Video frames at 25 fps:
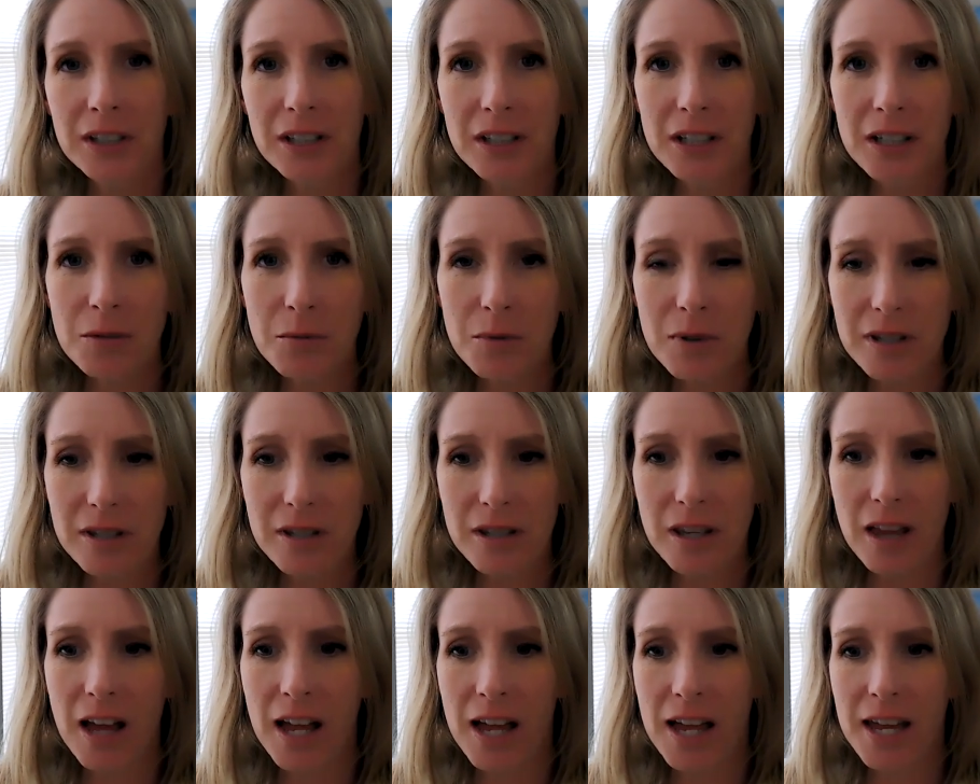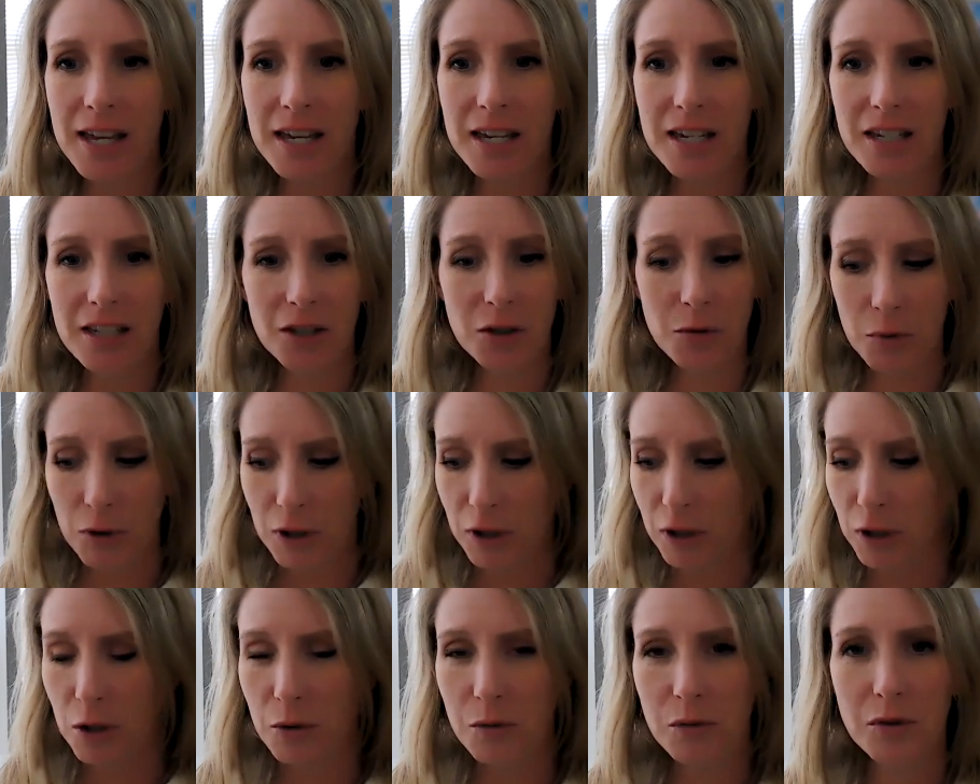it was like you were
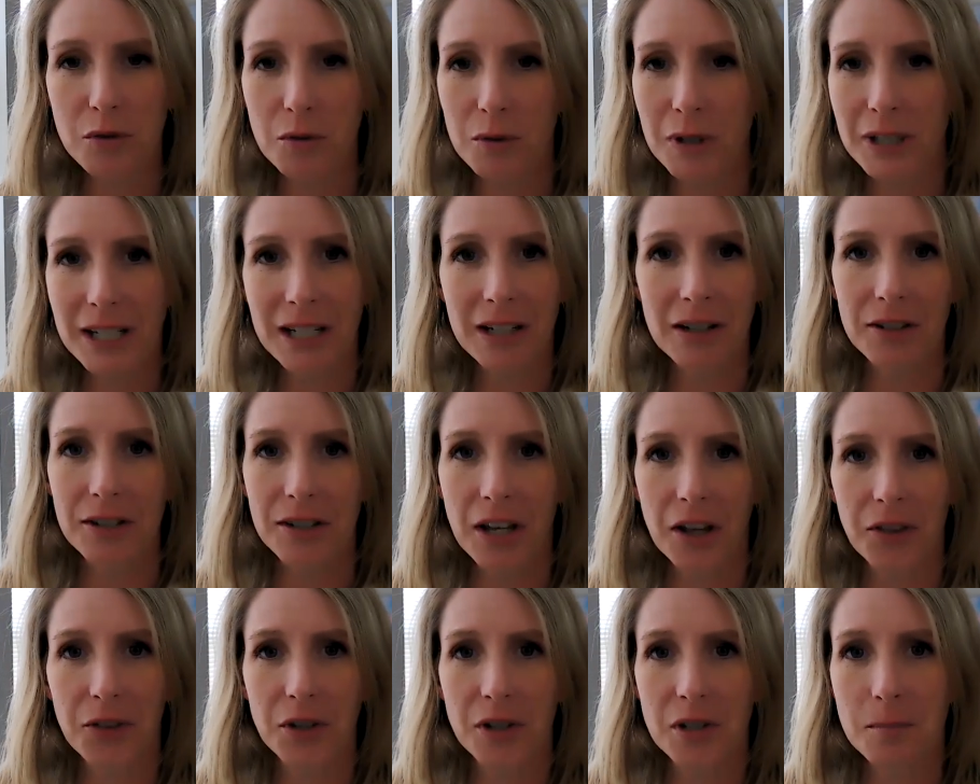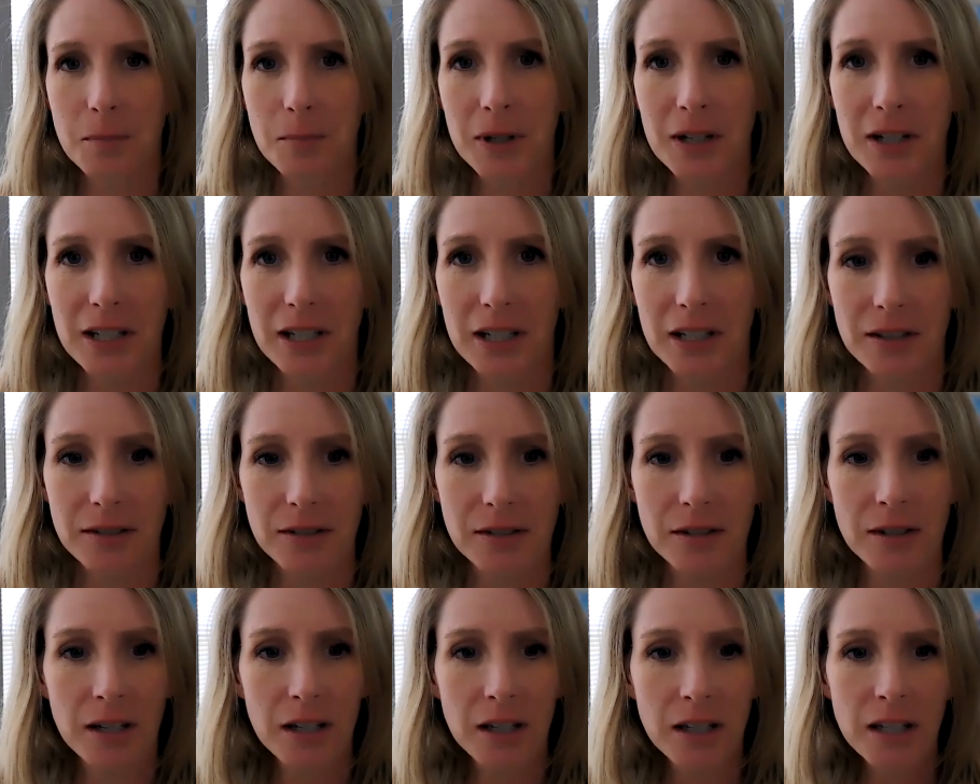close to a near death
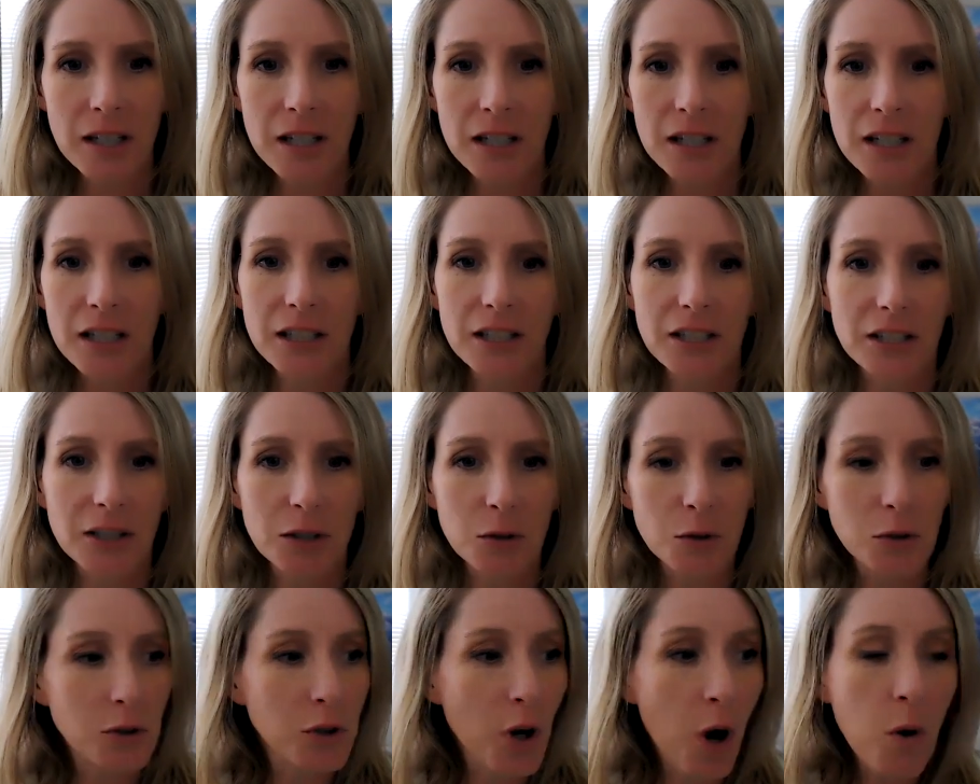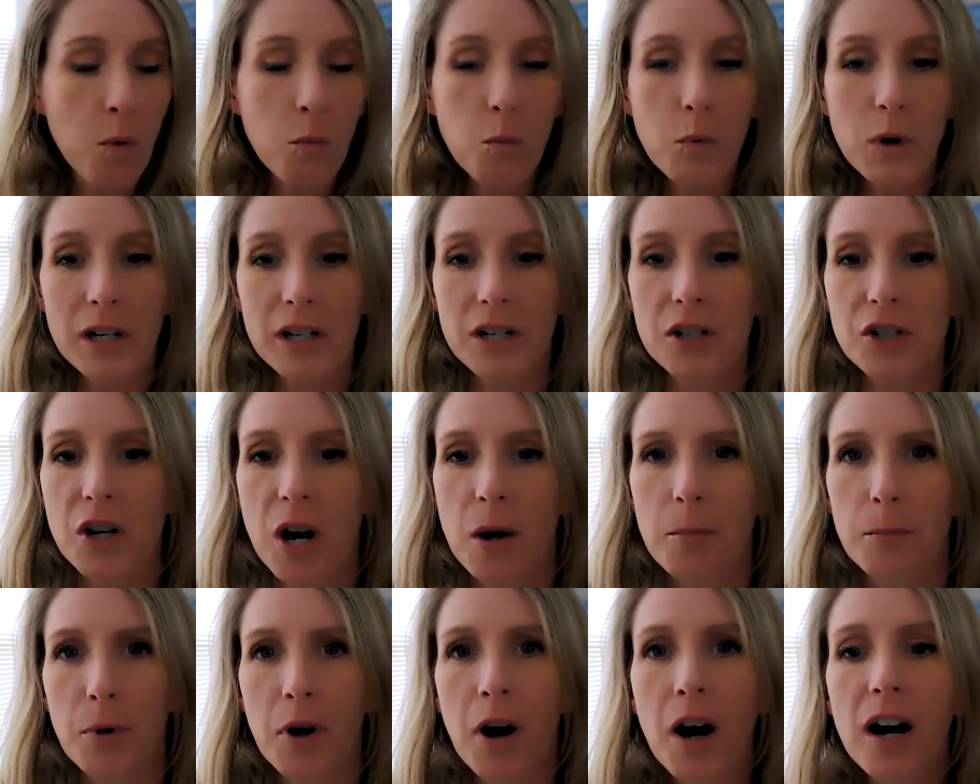experience you don't want to
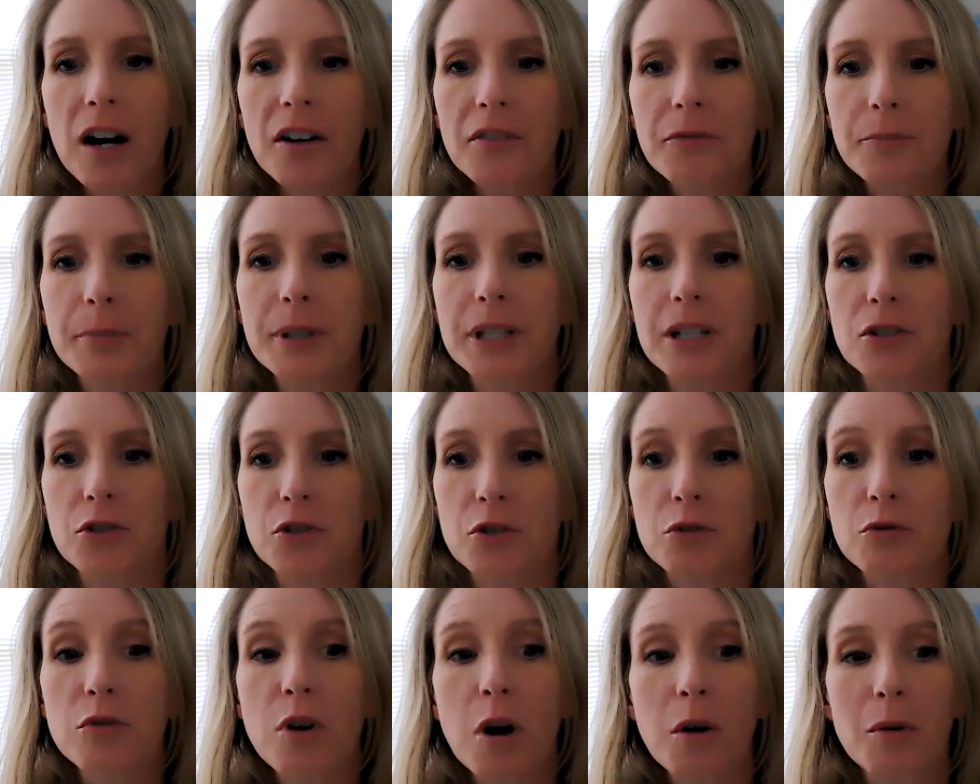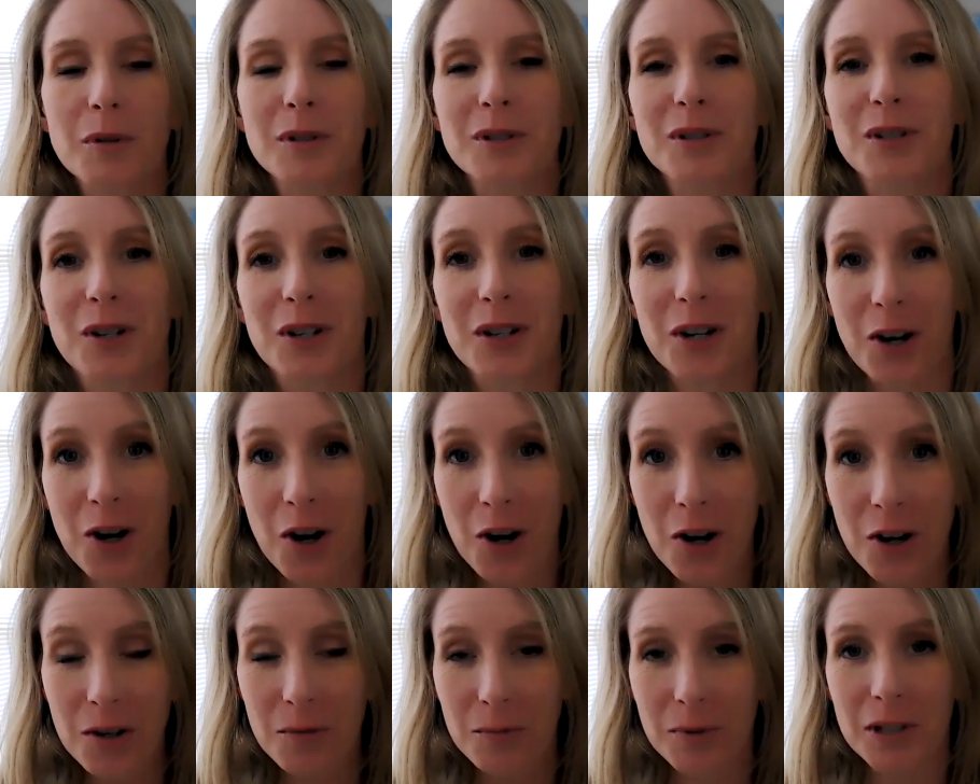jump off because you know it's going to
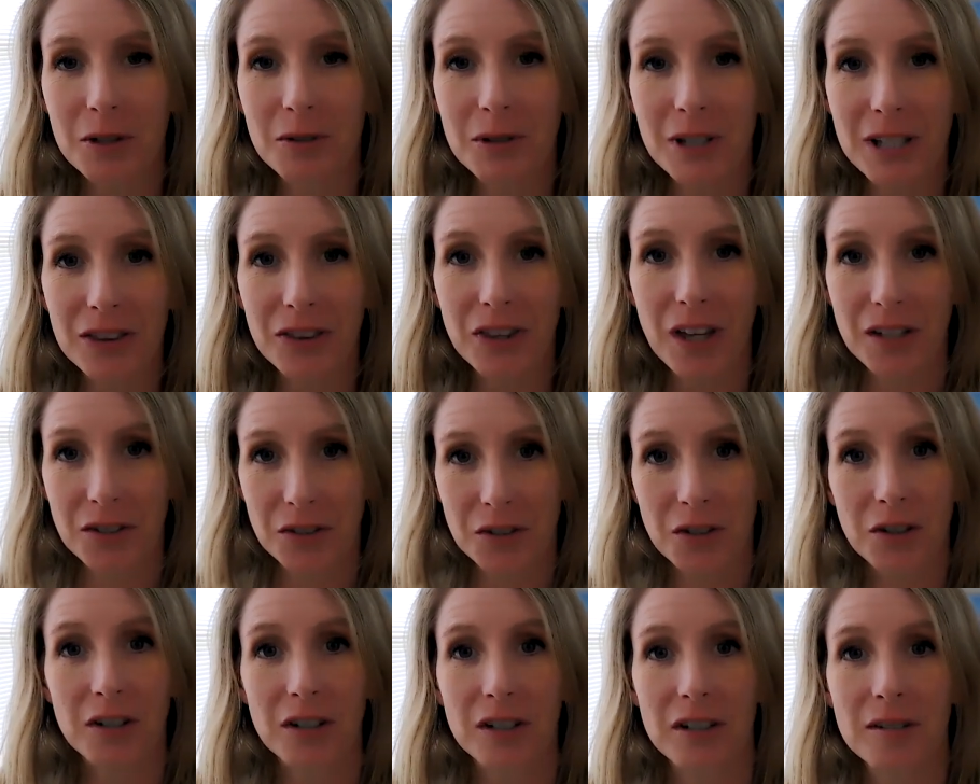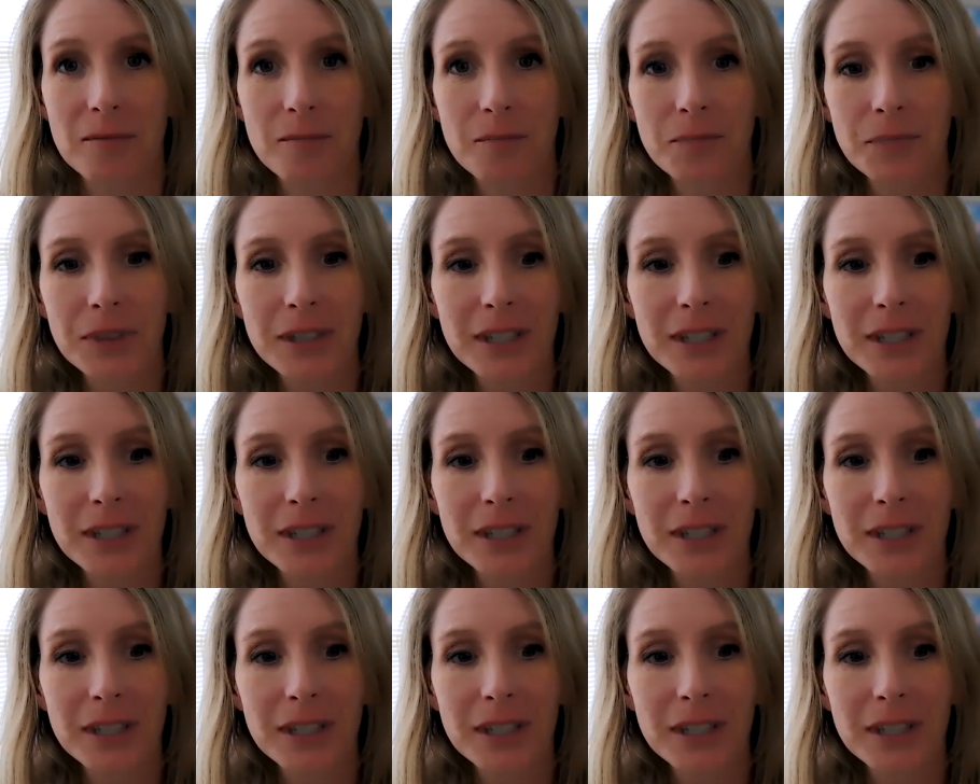hurt when you hit that dirt.